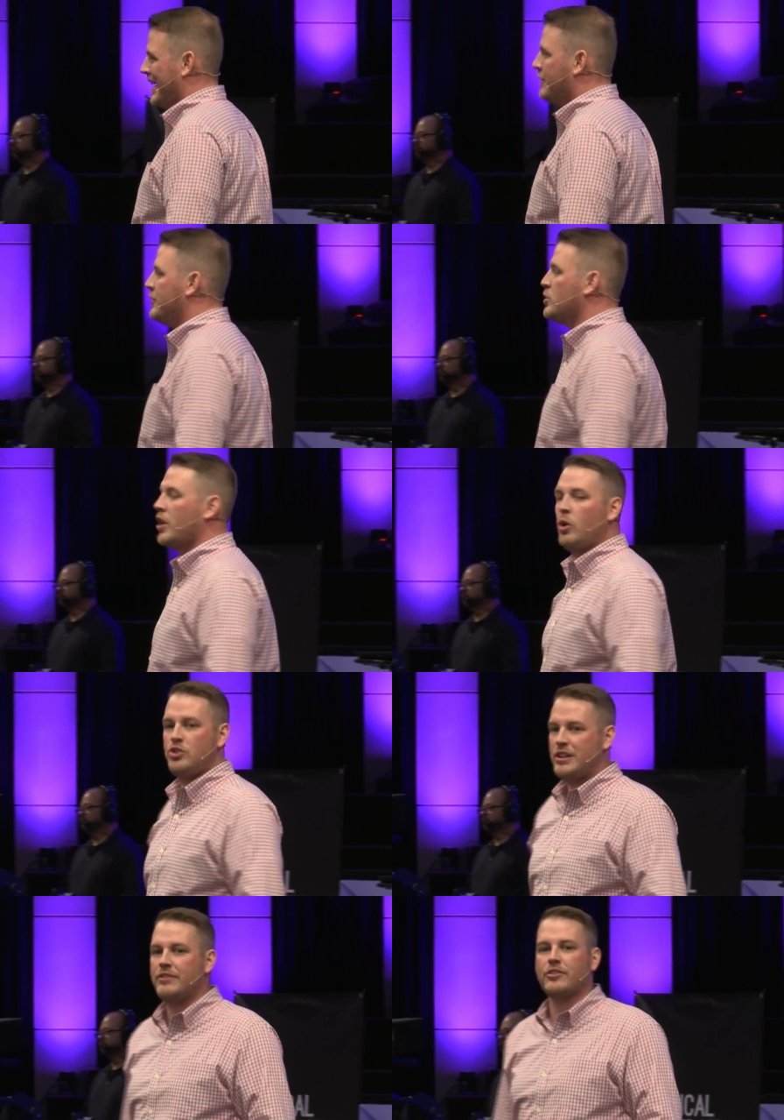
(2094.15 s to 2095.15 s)
If you know
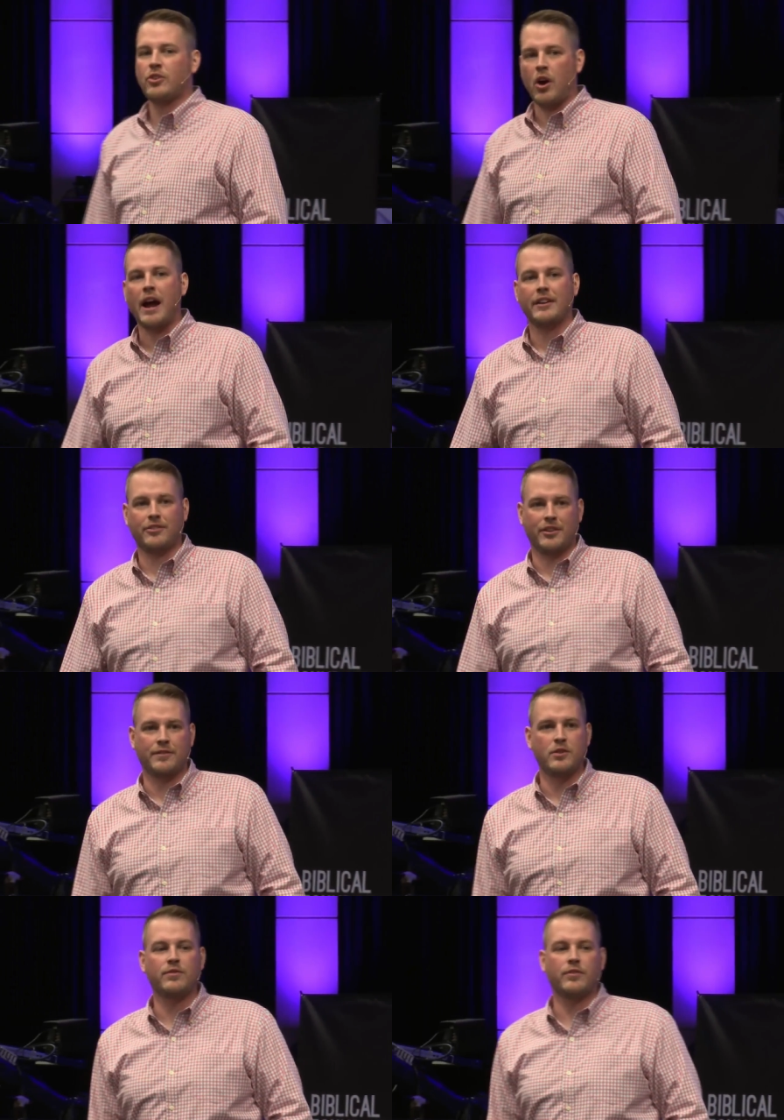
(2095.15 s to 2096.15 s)
Jesus Christ,
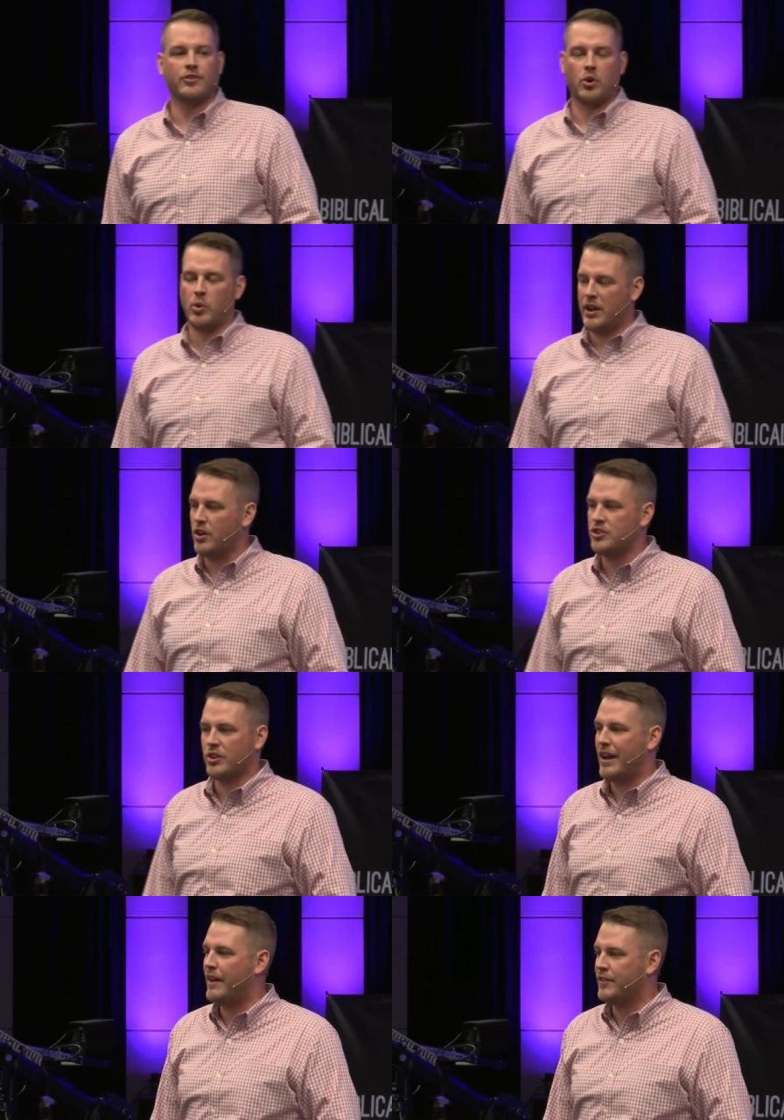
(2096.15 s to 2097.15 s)
if you've surrendered
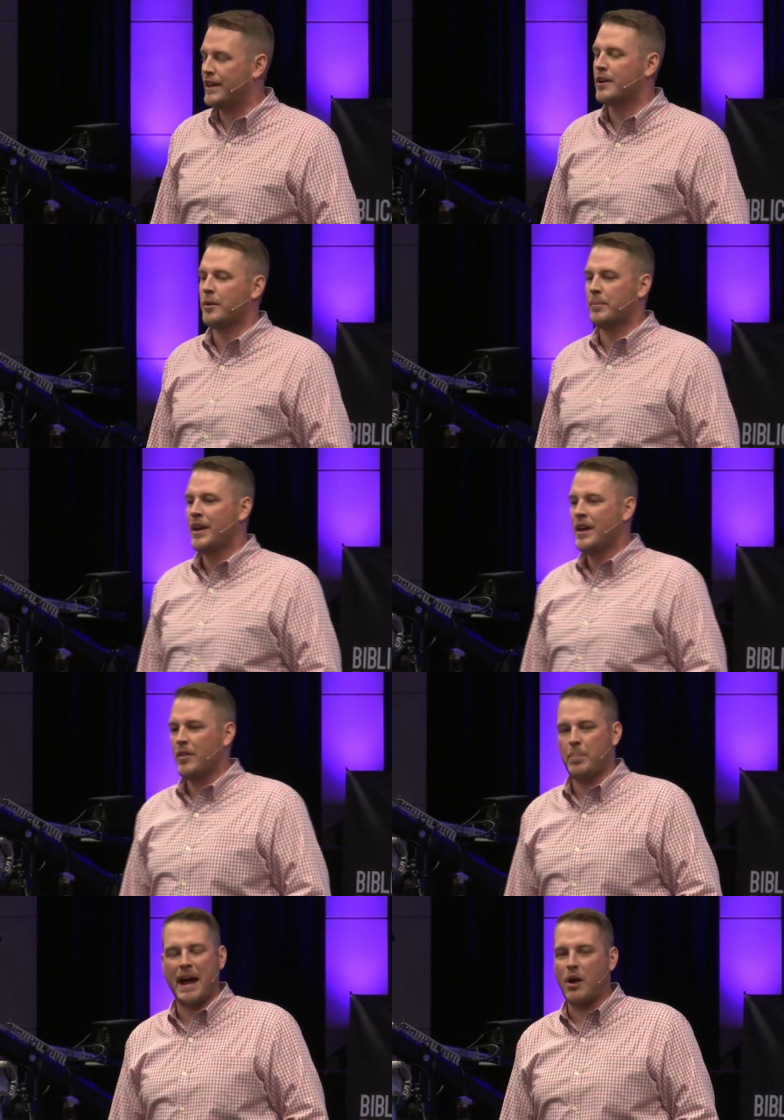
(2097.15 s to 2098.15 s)
your life to Him,
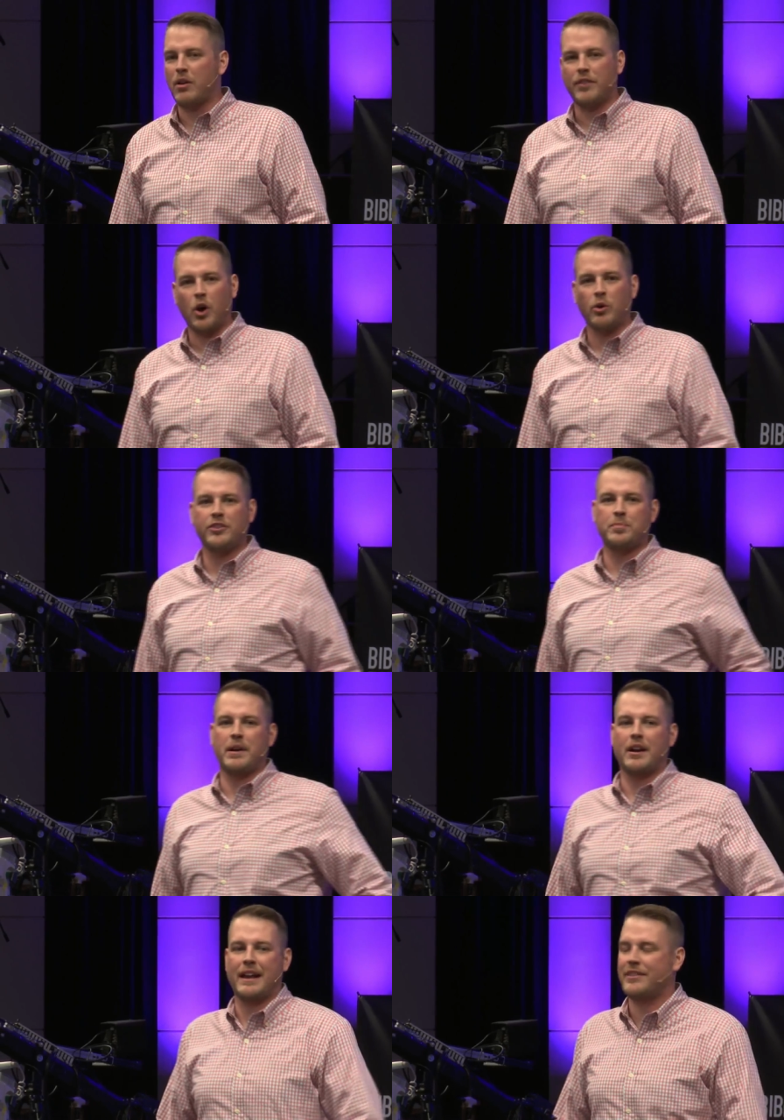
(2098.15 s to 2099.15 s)
the power of the Holy
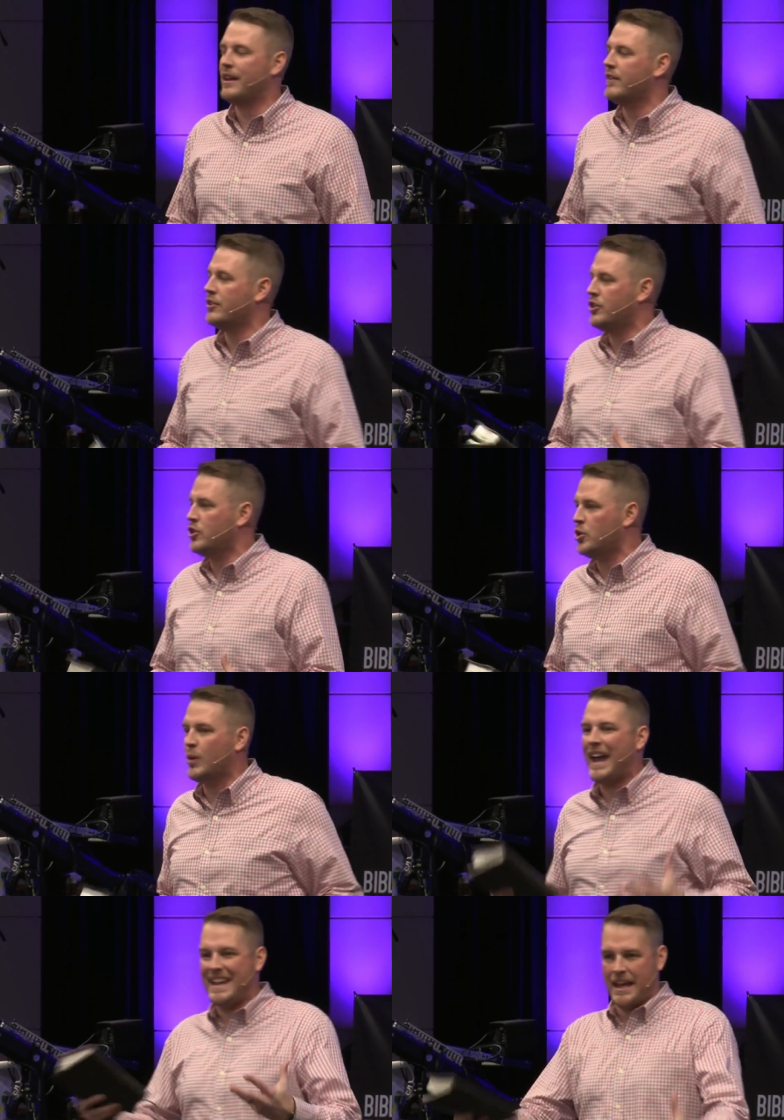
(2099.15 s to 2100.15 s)
Spirit has given to
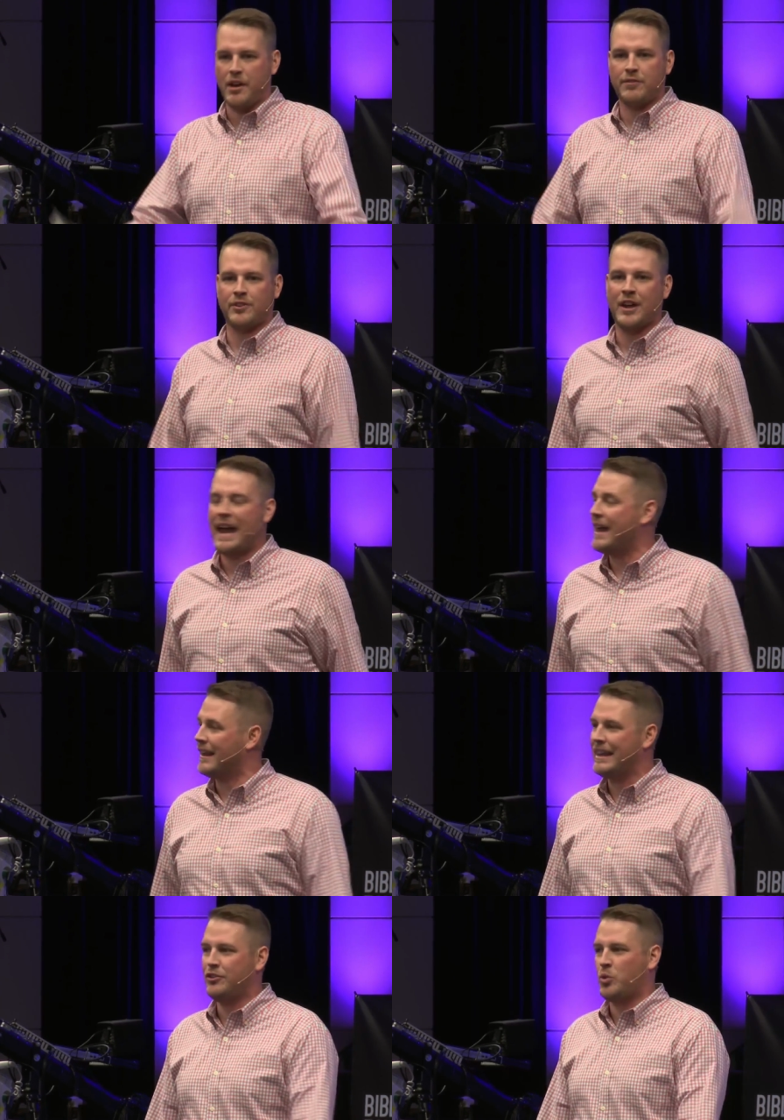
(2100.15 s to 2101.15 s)
you a gift, at
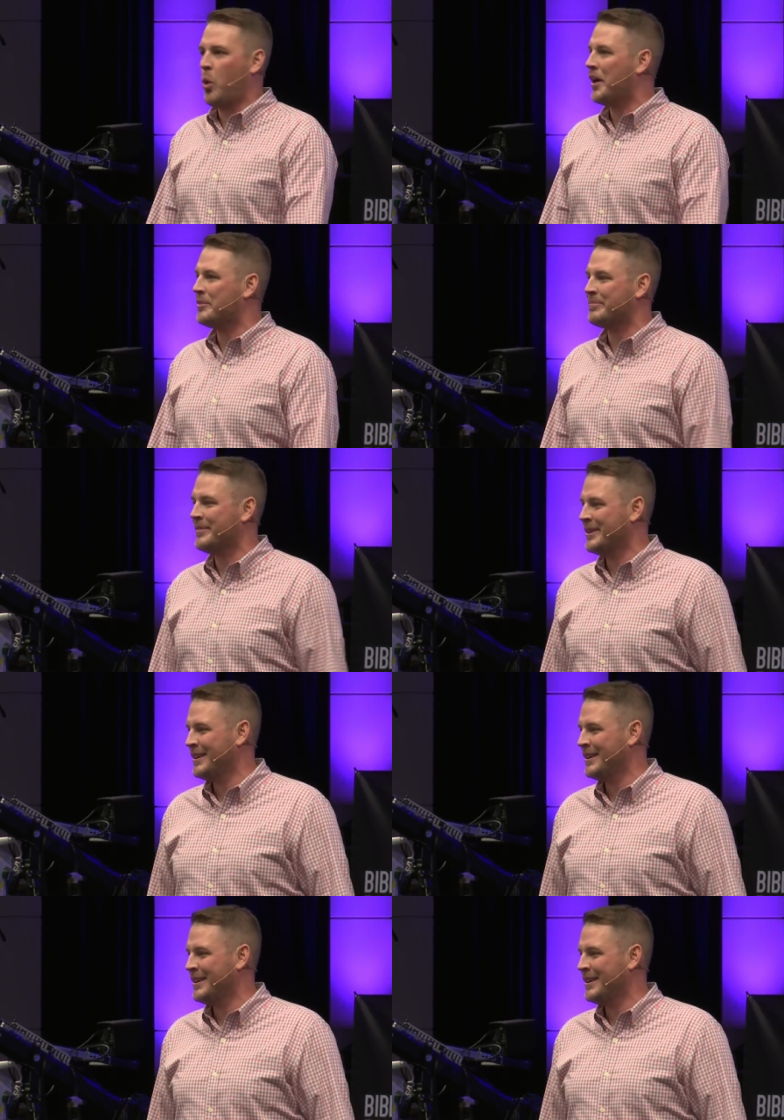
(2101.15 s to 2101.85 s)
least one.